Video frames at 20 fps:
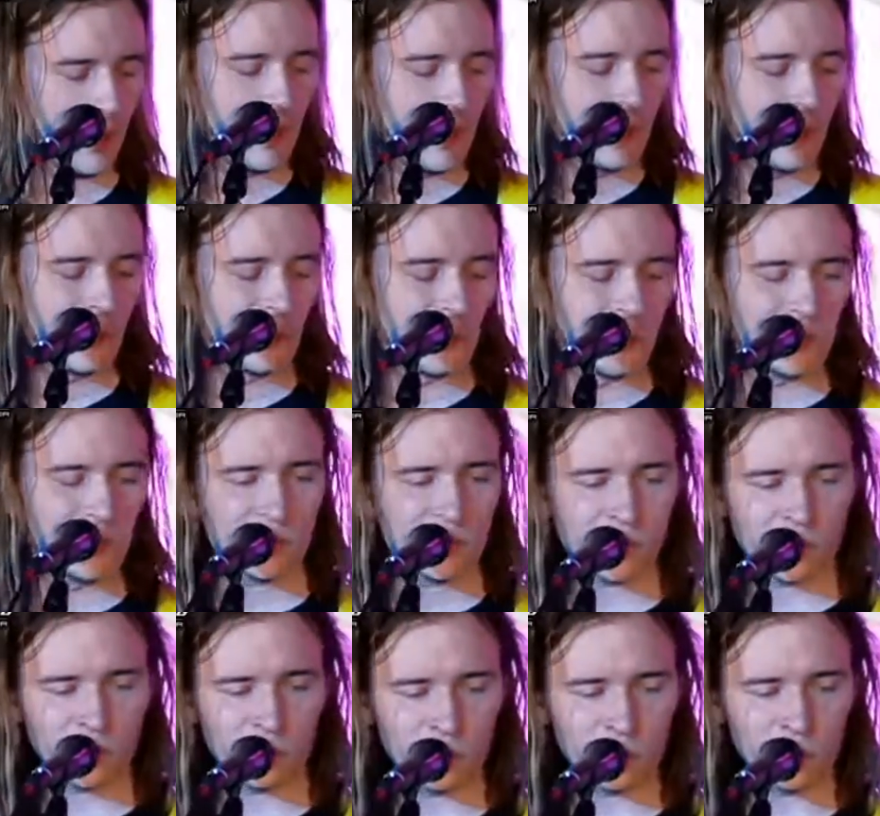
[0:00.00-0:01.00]
we're
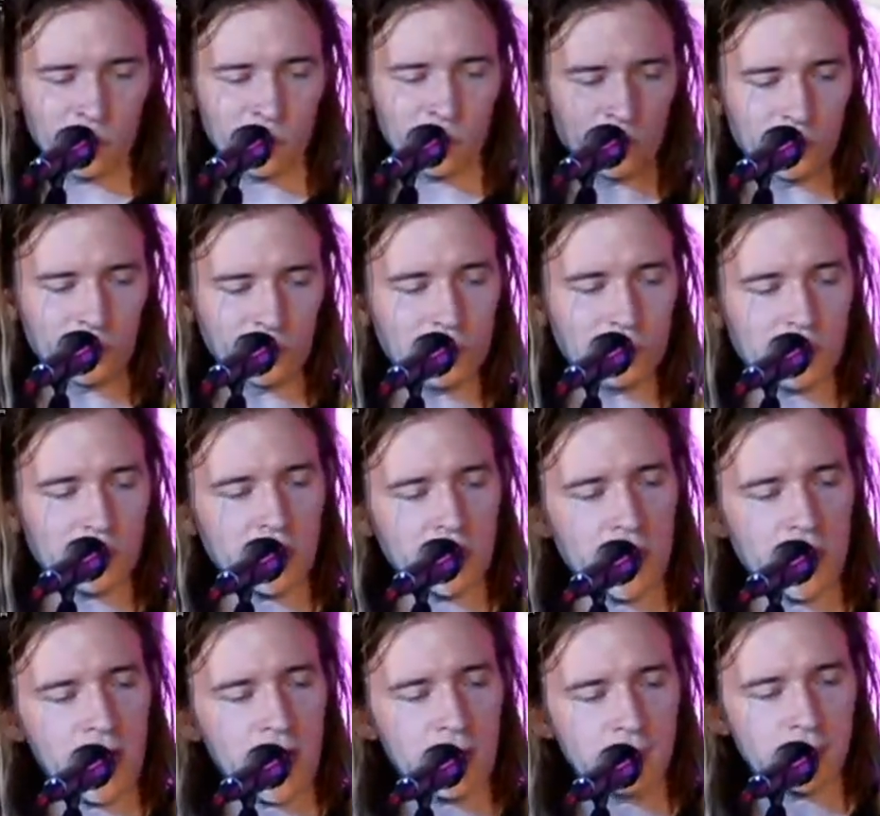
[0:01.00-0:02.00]
two
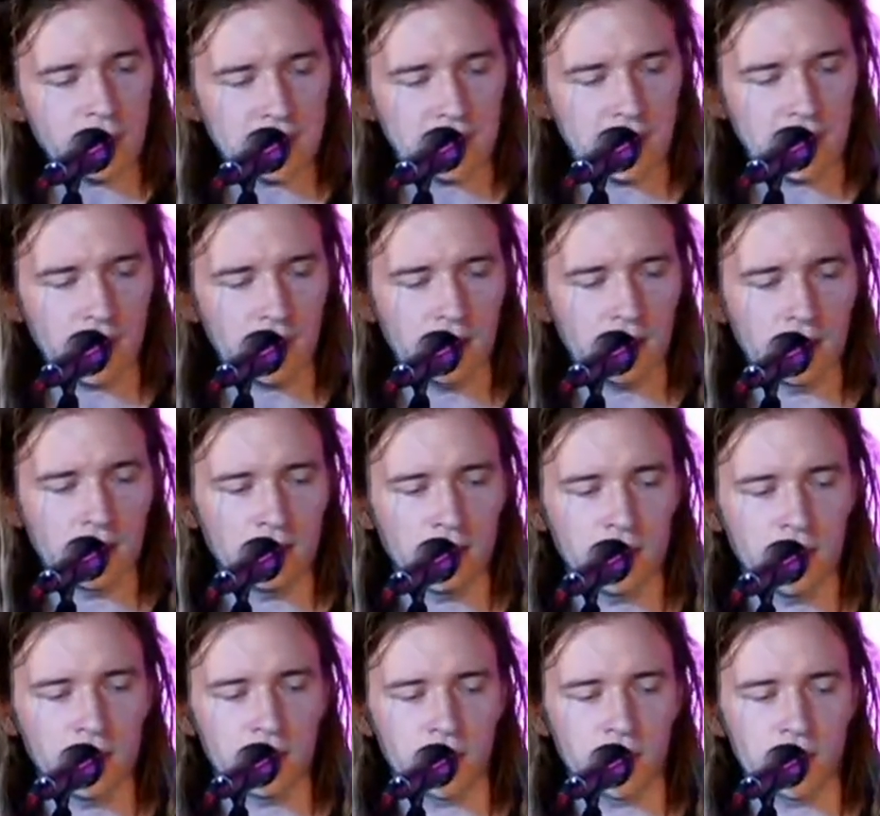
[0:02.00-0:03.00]
complicated
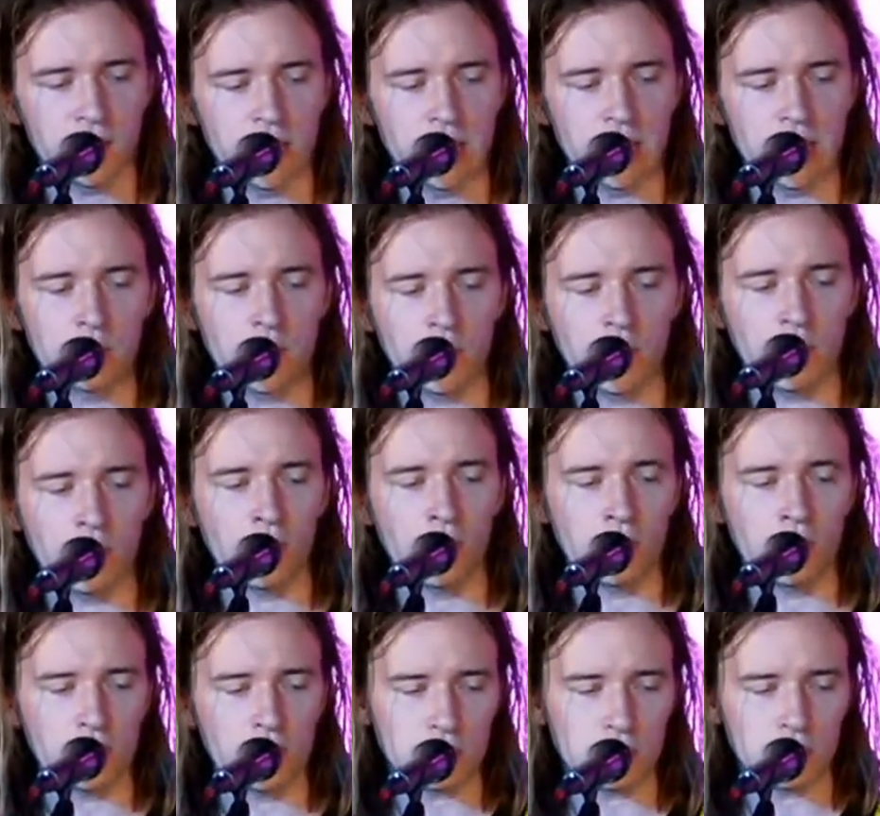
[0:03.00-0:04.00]

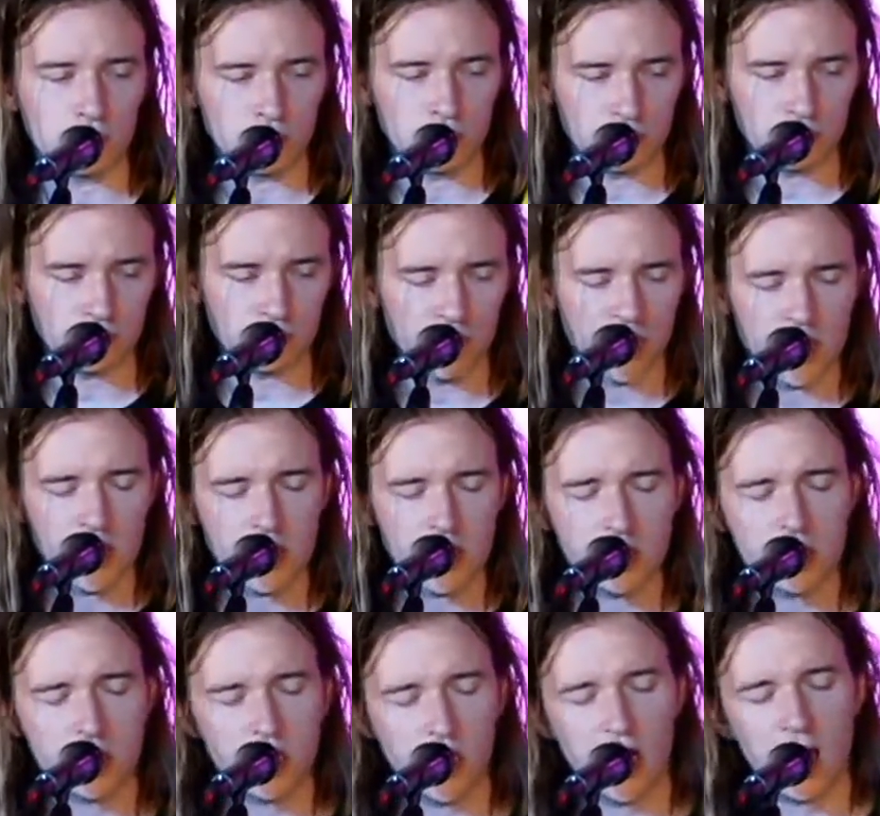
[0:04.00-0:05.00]
people.
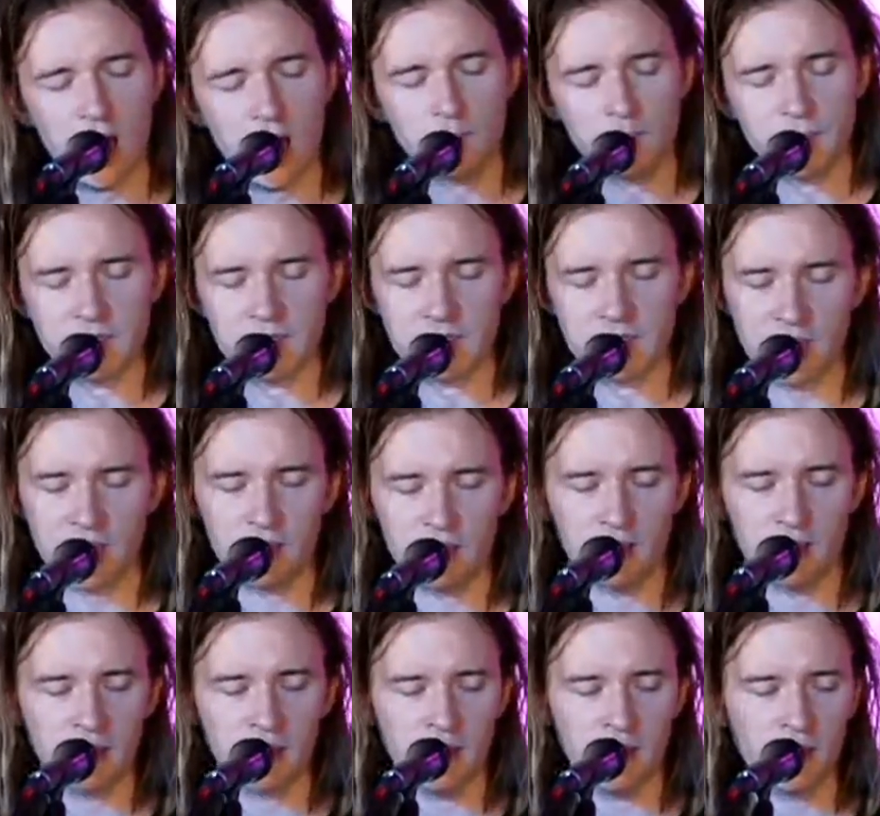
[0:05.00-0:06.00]

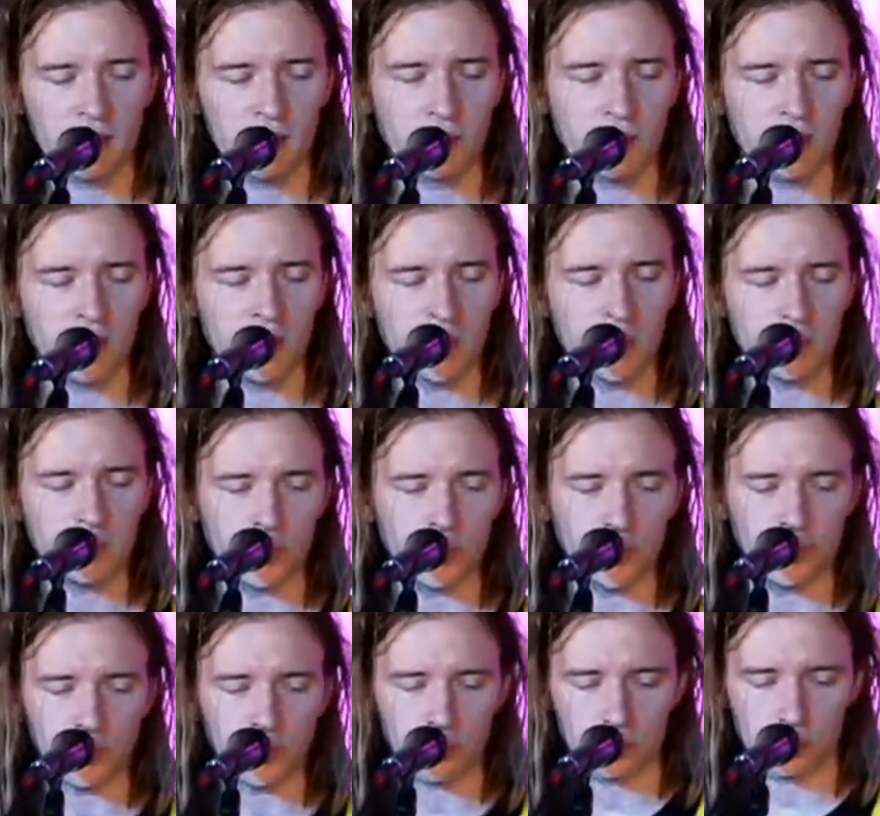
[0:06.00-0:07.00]
Complicated people,
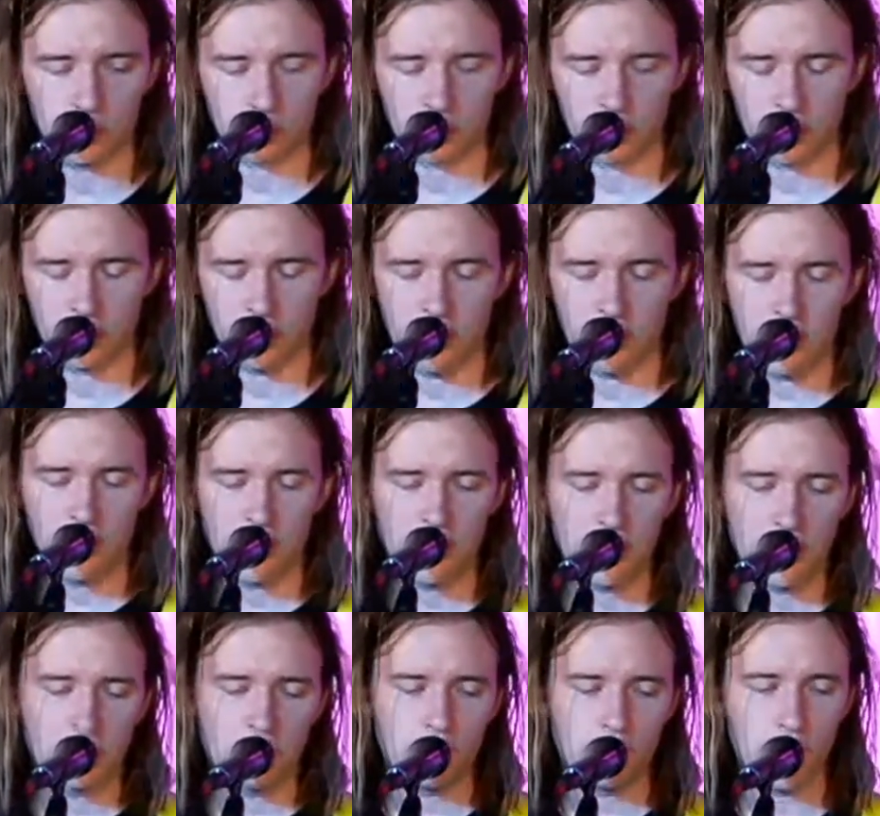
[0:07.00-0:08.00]

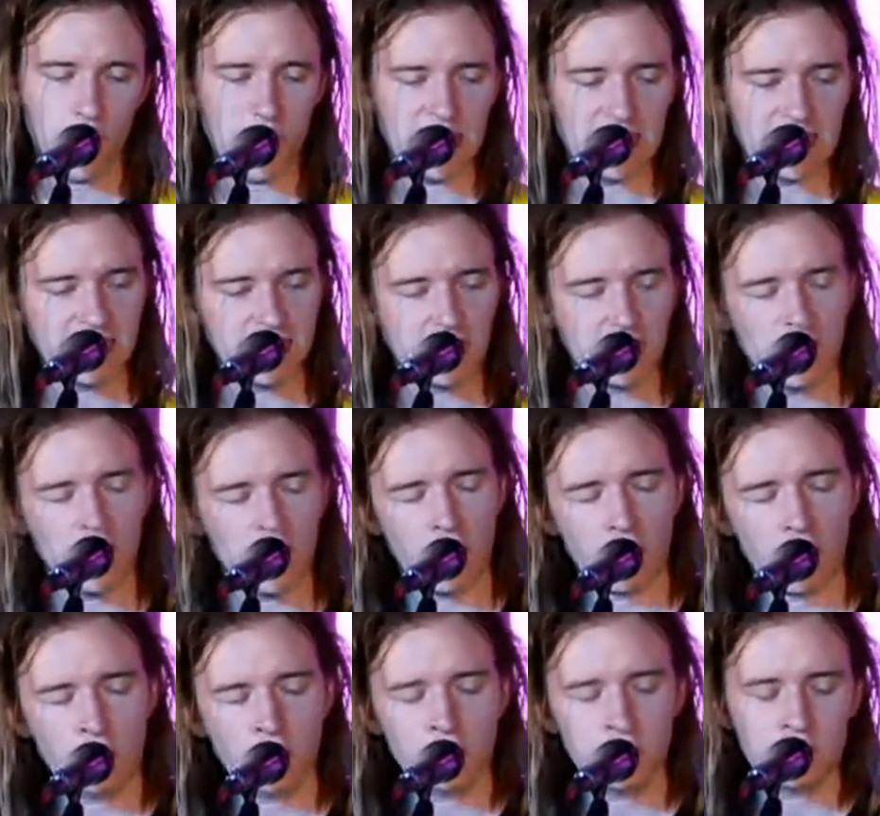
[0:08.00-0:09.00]
making it
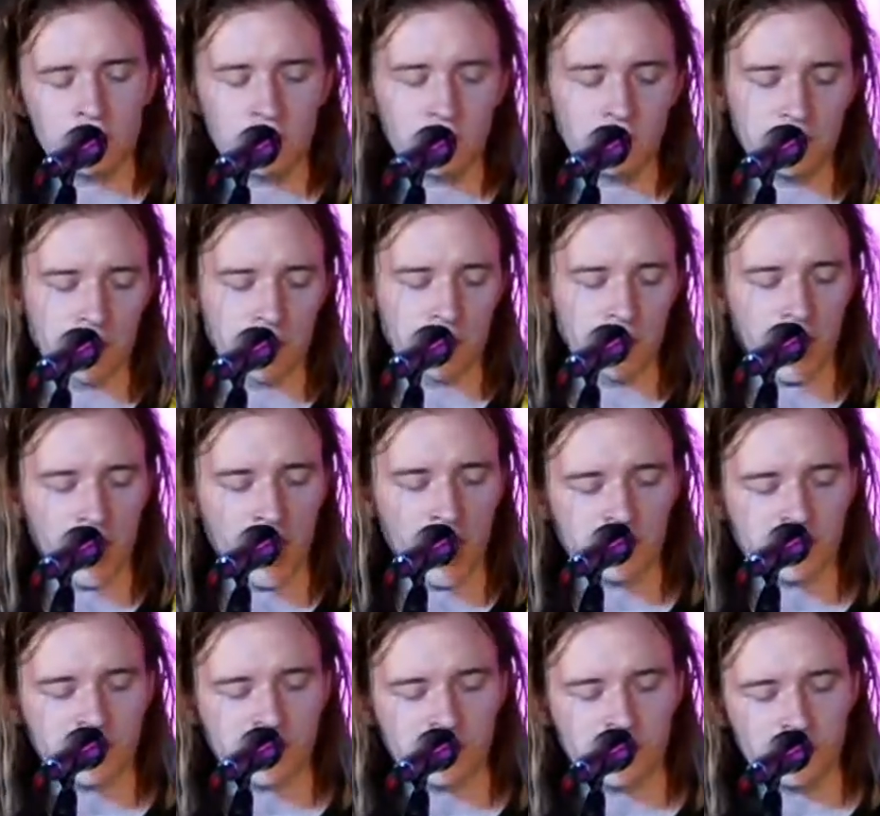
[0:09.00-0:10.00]
harder than it has
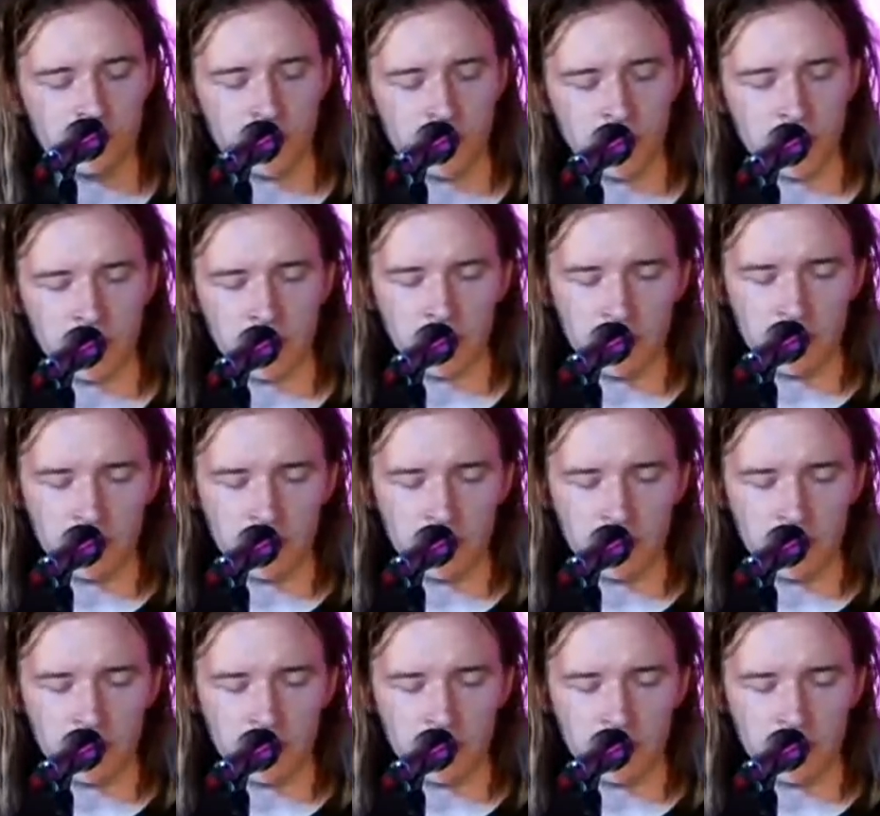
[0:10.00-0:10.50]
to be.